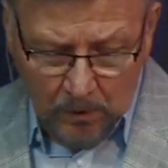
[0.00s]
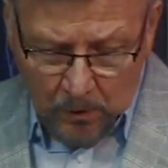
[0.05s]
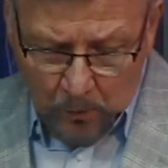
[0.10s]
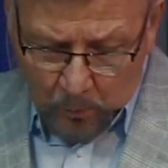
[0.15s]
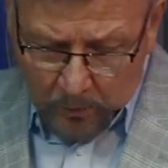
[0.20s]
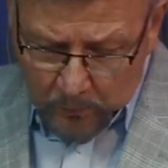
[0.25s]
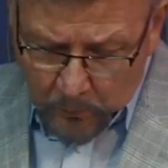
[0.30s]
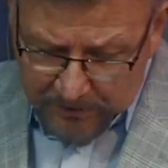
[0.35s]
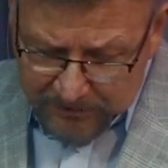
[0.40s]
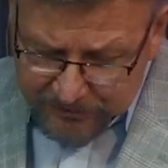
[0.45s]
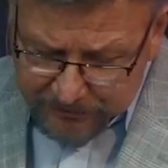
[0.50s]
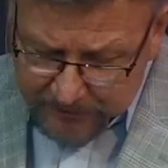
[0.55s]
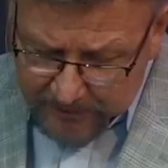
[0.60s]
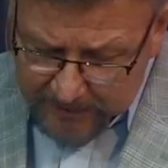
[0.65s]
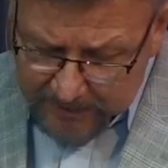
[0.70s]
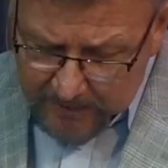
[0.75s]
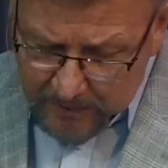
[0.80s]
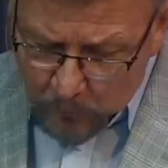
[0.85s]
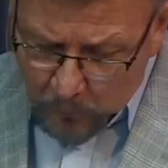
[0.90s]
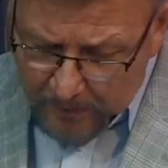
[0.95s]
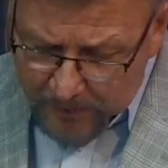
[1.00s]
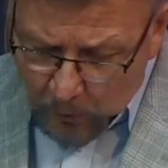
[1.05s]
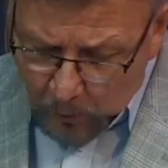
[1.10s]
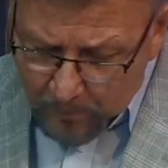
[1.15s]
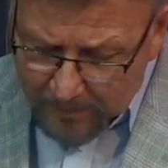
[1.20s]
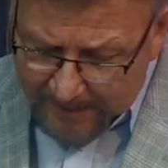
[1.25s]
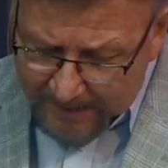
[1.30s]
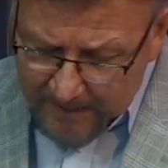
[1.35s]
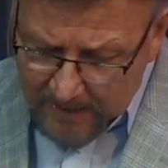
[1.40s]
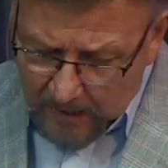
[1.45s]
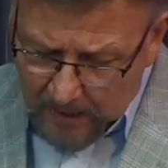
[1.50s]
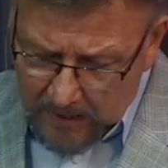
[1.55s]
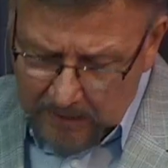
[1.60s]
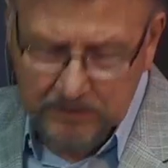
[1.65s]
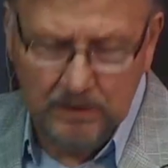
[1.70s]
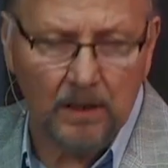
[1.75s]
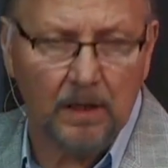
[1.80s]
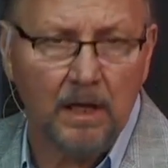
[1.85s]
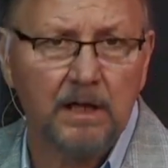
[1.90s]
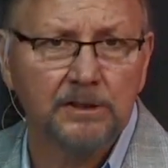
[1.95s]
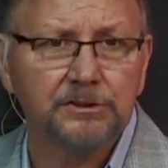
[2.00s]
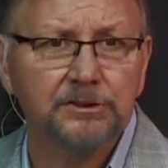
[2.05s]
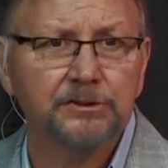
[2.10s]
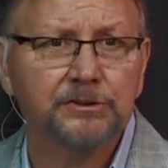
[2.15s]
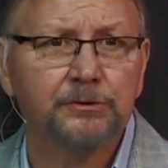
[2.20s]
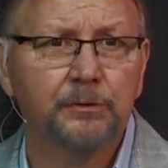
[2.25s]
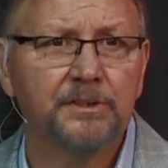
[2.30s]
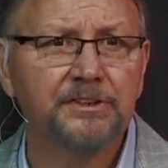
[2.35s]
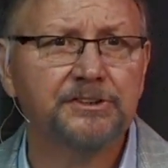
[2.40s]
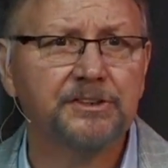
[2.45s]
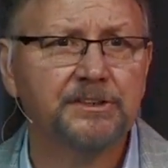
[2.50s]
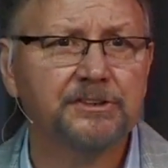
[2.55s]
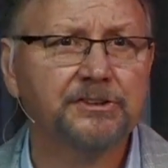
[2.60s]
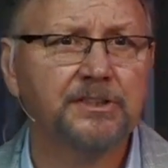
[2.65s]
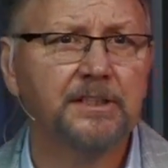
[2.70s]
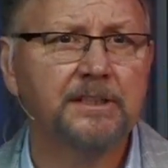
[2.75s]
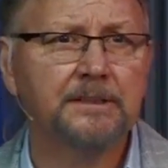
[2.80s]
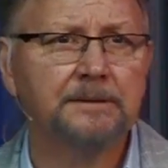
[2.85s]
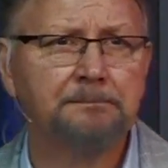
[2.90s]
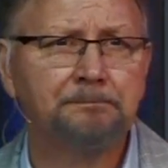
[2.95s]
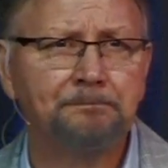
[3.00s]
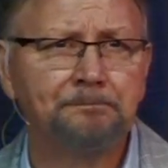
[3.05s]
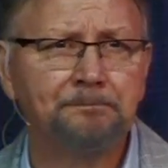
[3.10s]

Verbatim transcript: When we sing, we obey God. Colossians 3:16.